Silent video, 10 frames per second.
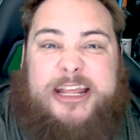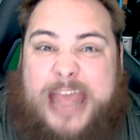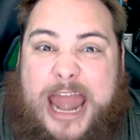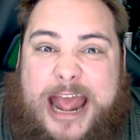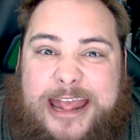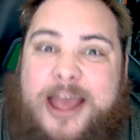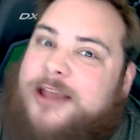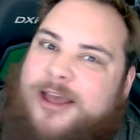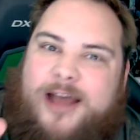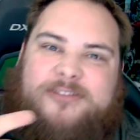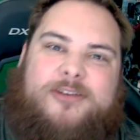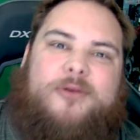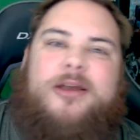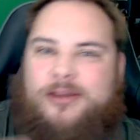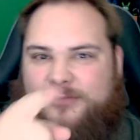Kidding! Got
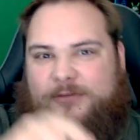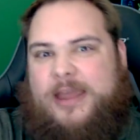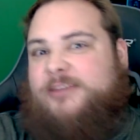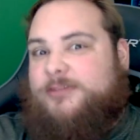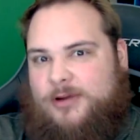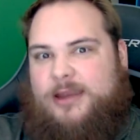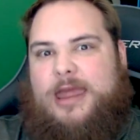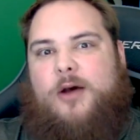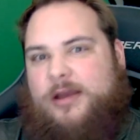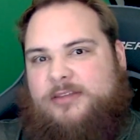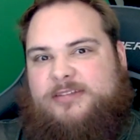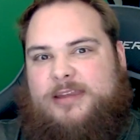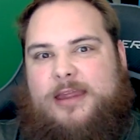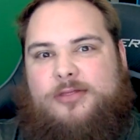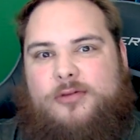you! Your face, right now. I can
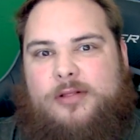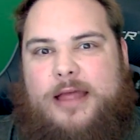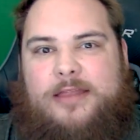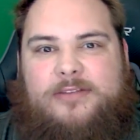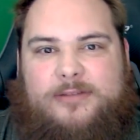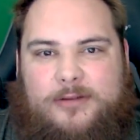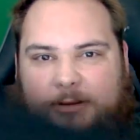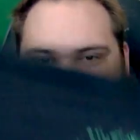see it through the lens.